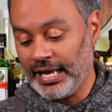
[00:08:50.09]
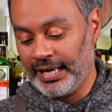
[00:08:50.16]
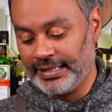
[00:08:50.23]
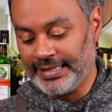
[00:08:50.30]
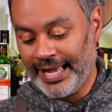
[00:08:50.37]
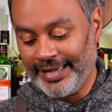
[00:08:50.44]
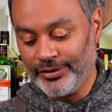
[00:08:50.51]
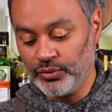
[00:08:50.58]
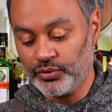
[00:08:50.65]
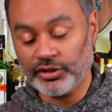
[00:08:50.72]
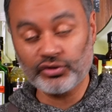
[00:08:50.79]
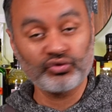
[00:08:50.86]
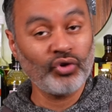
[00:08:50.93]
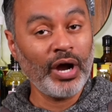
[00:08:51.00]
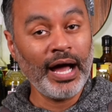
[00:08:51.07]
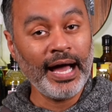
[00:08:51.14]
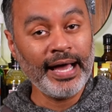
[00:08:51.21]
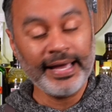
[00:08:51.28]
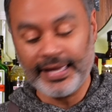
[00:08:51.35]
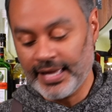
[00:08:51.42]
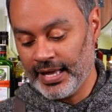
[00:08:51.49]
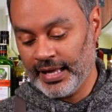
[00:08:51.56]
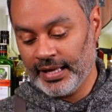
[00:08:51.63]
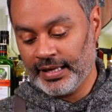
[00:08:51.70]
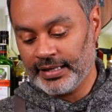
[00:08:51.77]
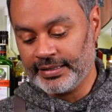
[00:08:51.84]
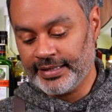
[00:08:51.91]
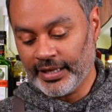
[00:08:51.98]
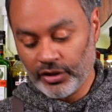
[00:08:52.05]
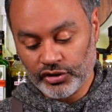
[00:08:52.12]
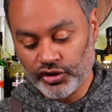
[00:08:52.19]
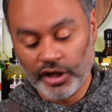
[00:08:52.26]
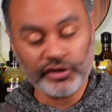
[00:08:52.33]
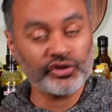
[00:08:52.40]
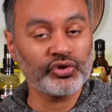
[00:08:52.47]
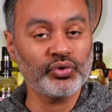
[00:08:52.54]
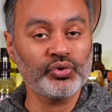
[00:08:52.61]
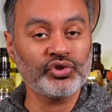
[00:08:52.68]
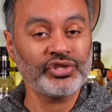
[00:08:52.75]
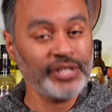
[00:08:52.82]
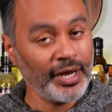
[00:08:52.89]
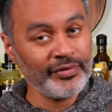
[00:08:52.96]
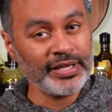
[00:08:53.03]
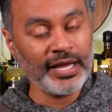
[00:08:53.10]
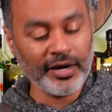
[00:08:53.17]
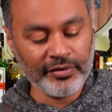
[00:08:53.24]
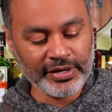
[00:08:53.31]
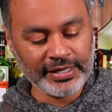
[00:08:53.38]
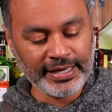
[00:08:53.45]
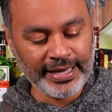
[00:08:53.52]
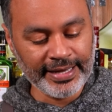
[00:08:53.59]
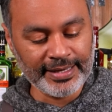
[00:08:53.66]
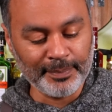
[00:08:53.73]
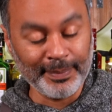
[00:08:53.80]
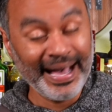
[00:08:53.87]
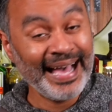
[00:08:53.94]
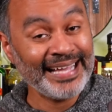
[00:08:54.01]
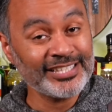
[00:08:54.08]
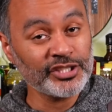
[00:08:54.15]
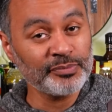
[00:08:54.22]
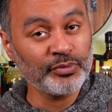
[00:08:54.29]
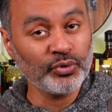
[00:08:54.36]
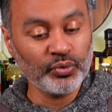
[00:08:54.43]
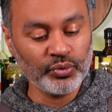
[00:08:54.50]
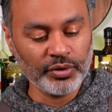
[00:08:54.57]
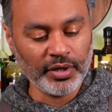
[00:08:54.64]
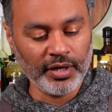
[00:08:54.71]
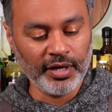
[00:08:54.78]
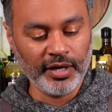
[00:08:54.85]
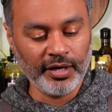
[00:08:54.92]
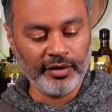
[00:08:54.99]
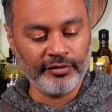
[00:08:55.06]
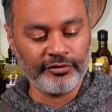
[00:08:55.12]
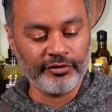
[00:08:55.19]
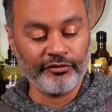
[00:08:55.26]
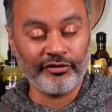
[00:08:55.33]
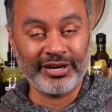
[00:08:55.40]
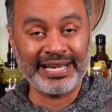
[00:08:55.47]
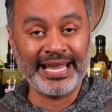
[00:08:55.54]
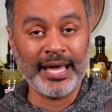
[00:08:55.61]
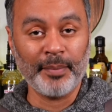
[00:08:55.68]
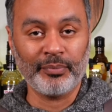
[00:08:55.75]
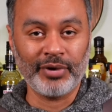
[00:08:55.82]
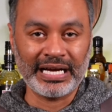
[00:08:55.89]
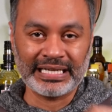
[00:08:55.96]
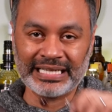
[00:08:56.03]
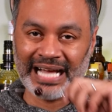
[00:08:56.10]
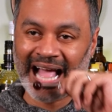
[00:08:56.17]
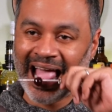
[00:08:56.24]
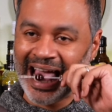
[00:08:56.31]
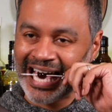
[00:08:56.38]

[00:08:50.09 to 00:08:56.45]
And that uses rye, yellow chartreuse, Cheery Heering, and a bar spoon of Fernet Branca.